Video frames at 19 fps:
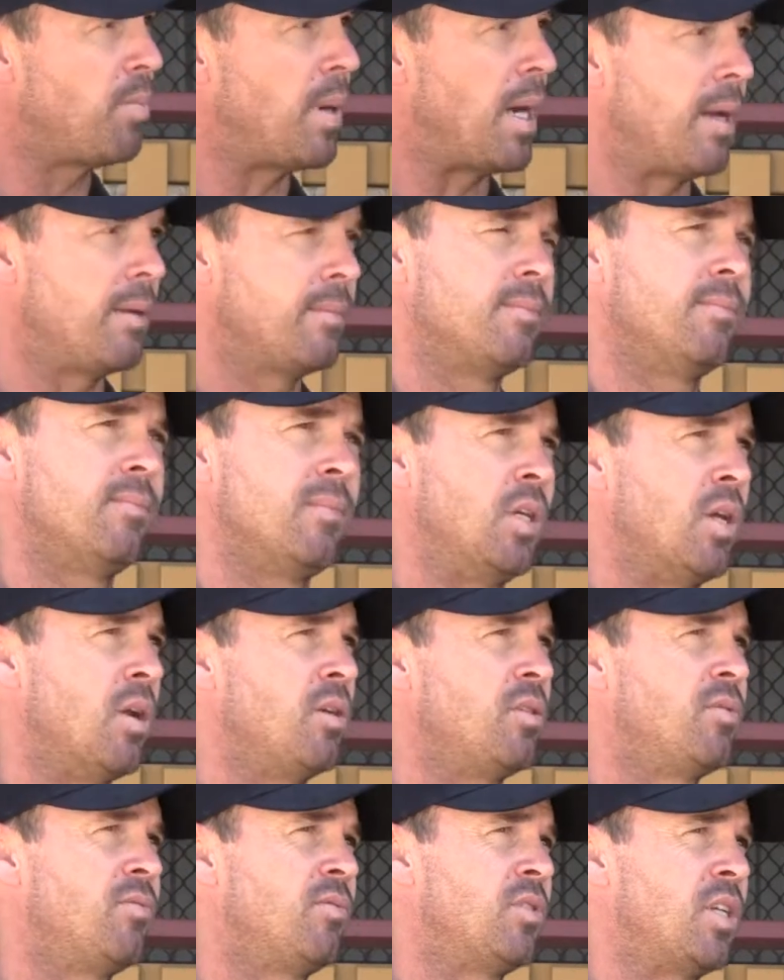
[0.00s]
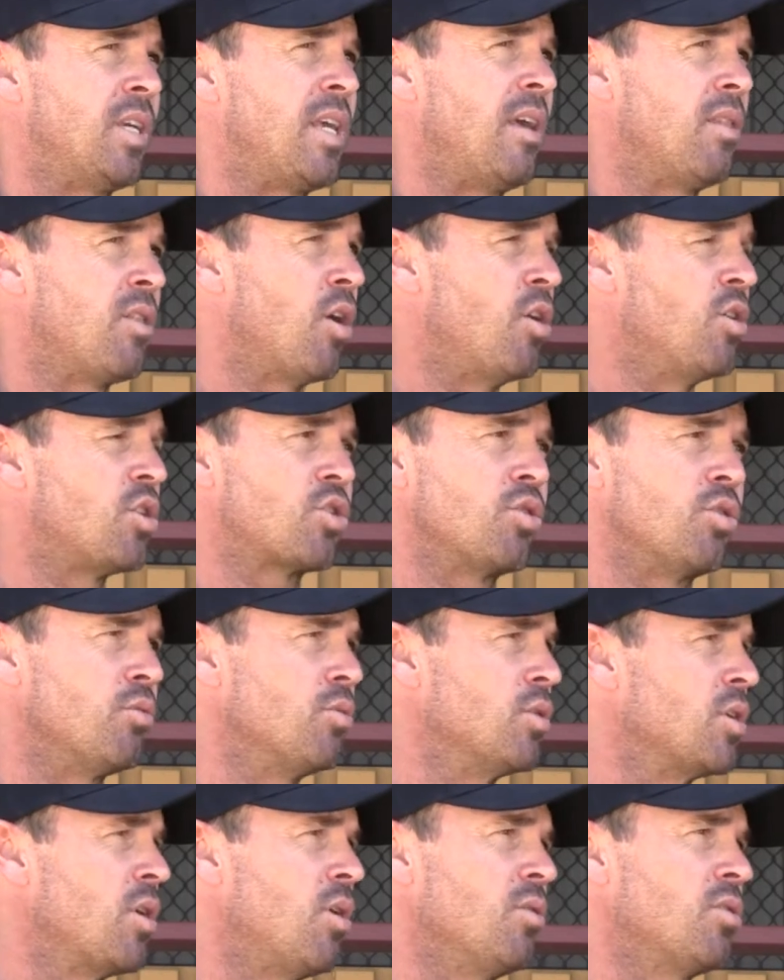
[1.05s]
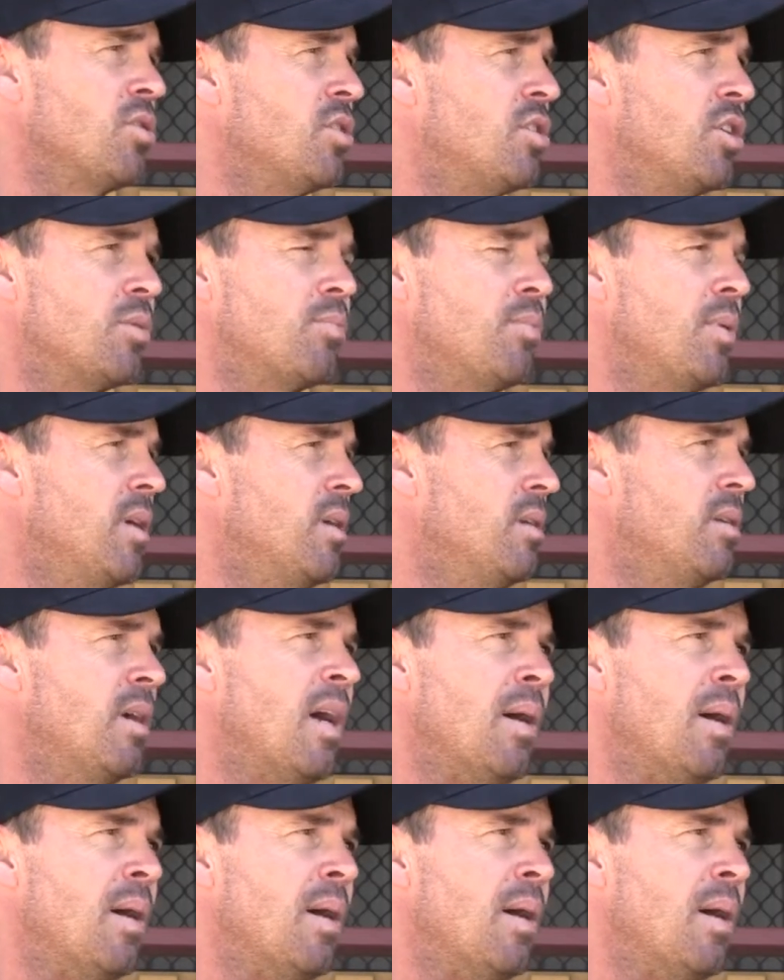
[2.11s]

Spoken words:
but you know, to get those sort of results has just been